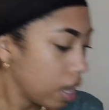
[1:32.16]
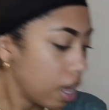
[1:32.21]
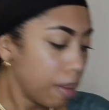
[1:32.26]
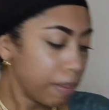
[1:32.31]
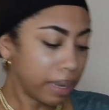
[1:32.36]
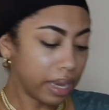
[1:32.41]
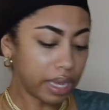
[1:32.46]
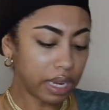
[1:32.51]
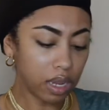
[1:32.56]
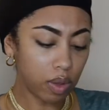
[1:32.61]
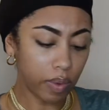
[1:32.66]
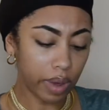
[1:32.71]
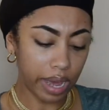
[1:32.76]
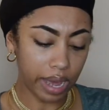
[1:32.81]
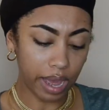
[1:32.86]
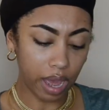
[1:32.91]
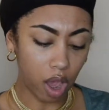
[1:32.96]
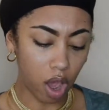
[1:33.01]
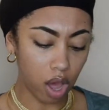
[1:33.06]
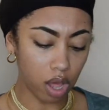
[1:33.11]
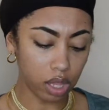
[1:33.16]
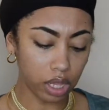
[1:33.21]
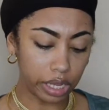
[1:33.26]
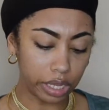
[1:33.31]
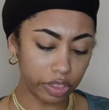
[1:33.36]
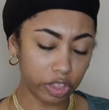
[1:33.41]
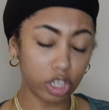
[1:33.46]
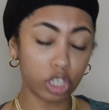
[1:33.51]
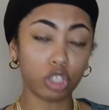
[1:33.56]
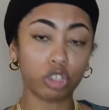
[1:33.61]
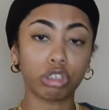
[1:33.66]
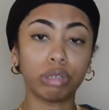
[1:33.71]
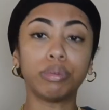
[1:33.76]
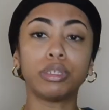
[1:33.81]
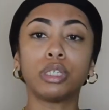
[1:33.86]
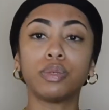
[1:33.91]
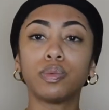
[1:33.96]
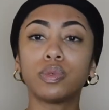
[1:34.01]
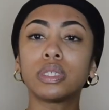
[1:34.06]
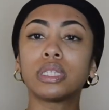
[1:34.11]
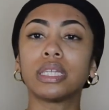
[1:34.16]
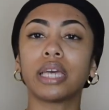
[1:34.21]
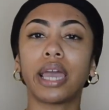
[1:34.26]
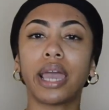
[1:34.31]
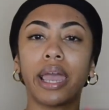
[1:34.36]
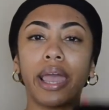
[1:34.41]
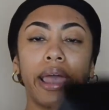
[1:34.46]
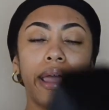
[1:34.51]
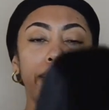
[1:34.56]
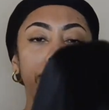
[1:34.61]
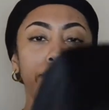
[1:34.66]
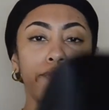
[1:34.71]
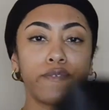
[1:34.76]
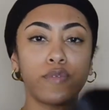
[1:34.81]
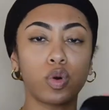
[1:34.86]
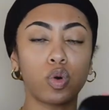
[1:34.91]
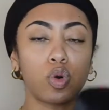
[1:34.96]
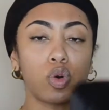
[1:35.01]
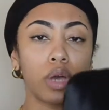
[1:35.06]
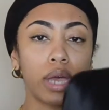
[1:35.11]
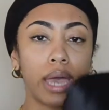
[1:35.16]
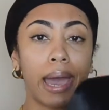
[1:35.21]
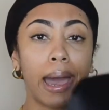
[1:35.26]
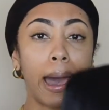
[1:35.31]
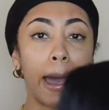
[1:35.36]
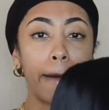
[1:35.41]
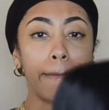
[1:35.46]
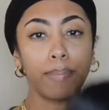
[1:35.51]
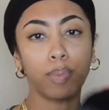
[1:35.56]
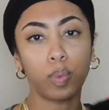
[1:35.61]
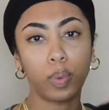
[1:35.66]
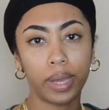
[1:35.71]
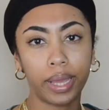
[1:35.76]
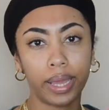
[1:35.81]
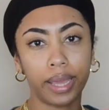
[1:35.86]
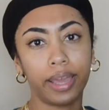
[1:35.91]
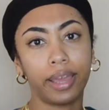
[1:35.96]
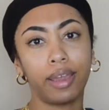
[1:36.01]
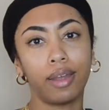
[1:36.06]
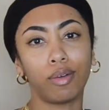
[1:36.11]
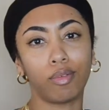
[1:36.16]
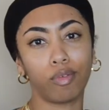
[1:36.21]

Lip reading: But anyway, like the description will say a full cap wig,